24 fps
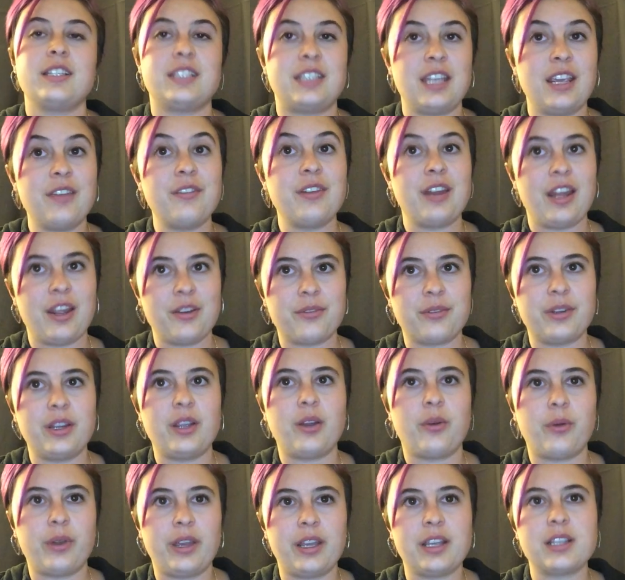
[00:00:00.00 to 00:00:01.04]
David
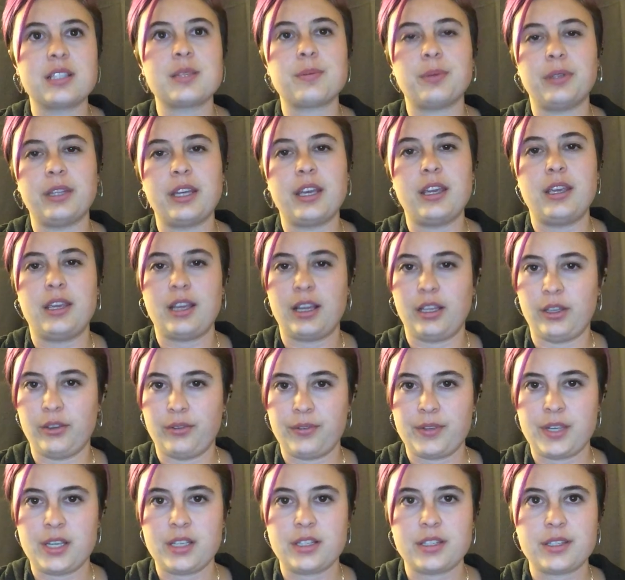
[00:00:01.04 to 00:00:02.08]
Henry Hwang's play
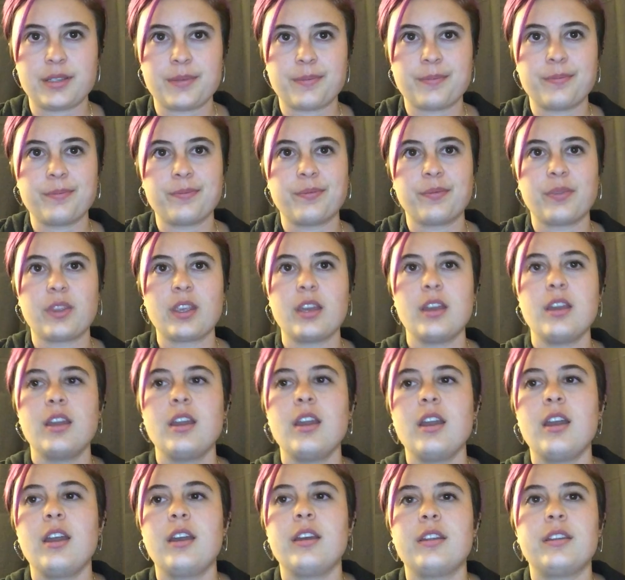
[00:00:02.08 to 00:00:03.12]
Yellowface.
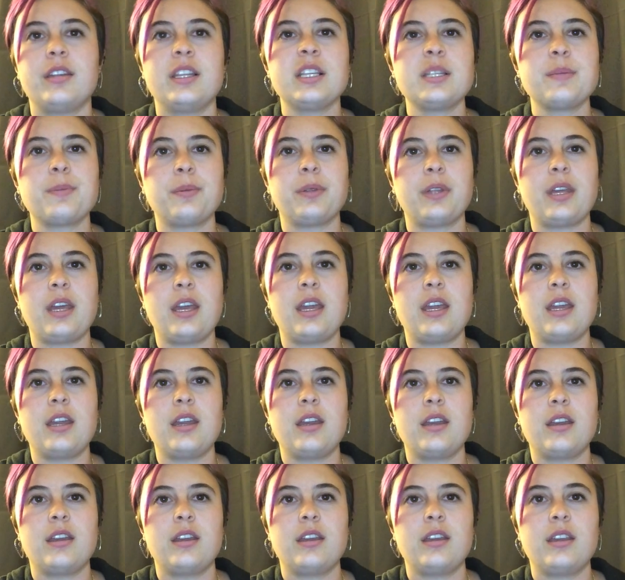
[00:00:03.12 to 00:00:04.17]
This
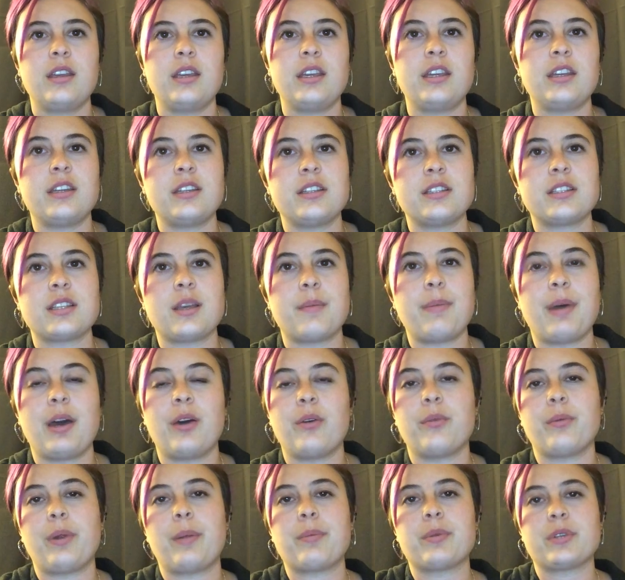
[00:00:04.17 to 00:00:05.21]
play is
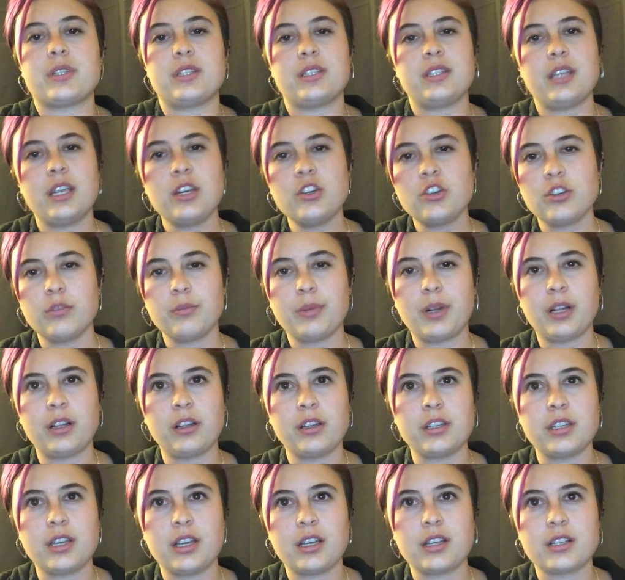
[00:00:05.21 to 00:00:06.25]
about representation
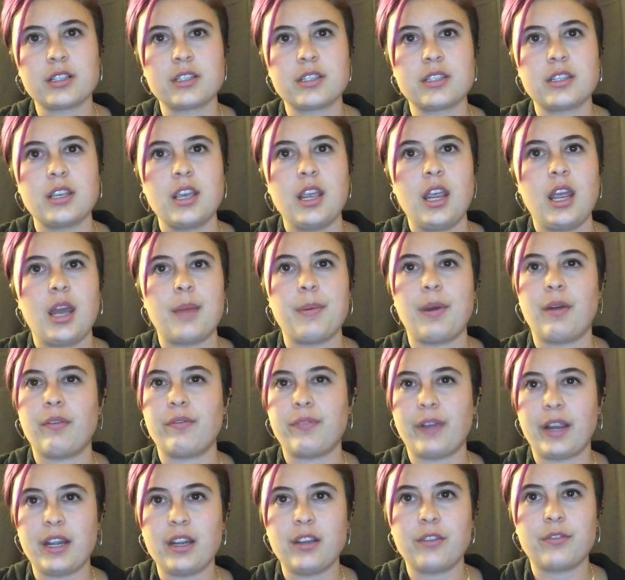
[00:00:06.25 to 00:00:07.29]
politics, about
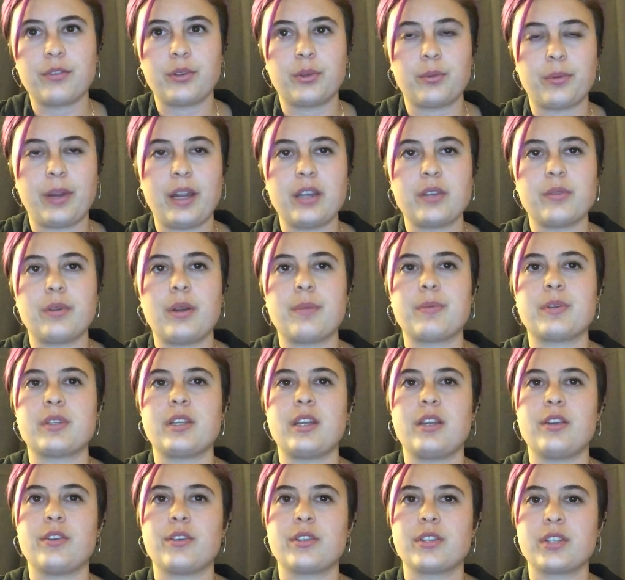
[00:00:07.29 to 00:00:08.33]
fighting for the right to
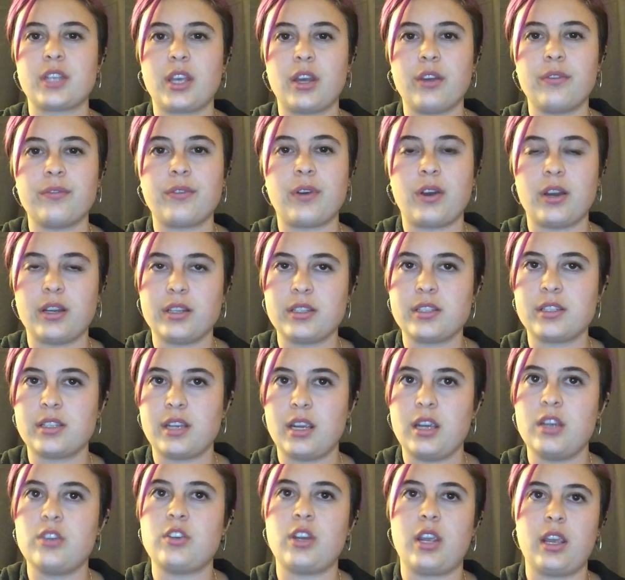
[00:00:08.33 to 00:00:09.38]
represent yourself on
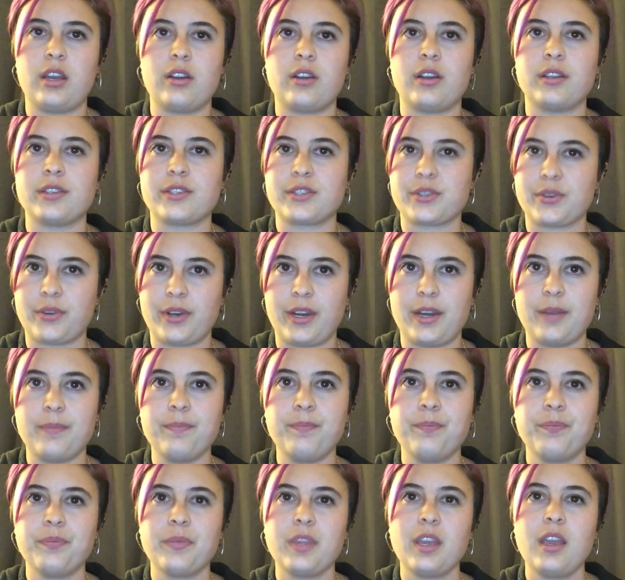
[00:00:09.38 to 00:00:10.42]
stage and on
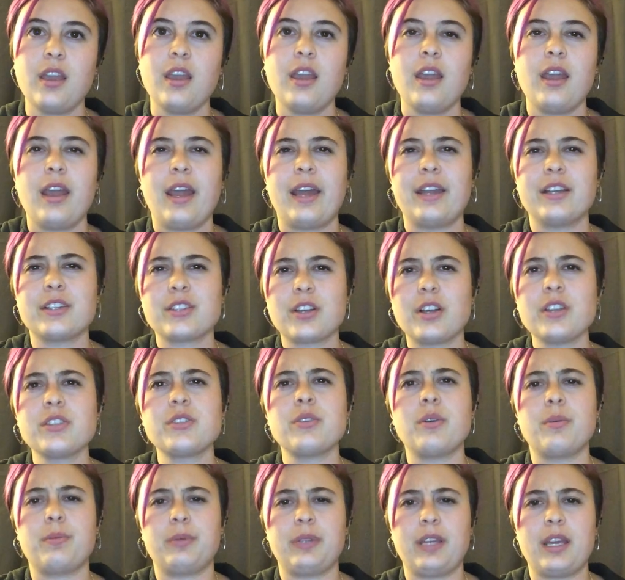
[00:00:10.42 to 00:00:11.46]
screen, and it's
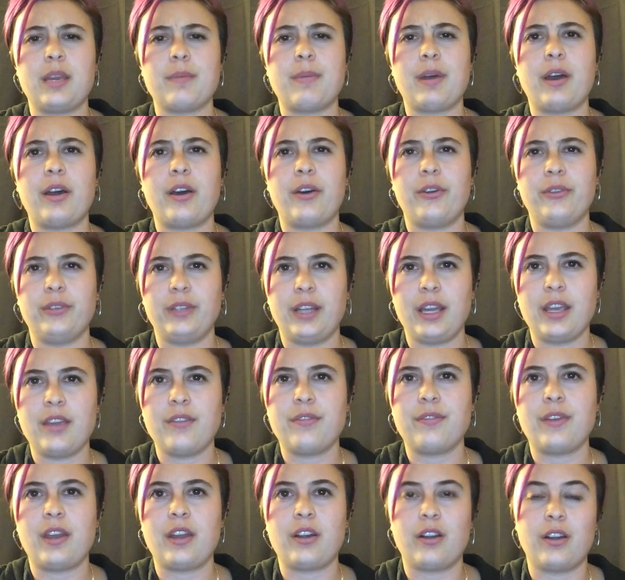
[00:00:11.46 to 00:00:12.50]
also a play about how
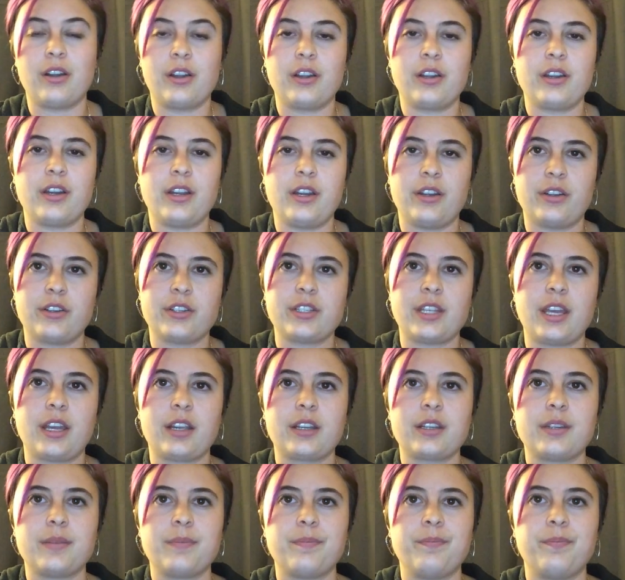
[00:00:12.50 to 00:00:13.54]
life and art
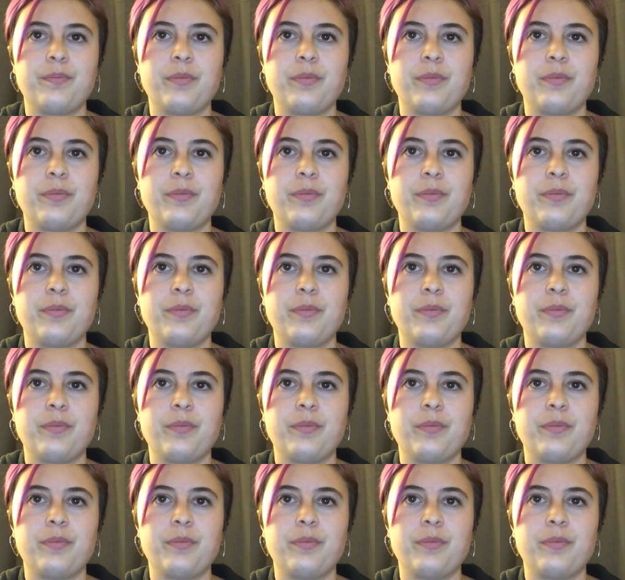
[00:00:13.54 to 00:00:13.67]
intersect.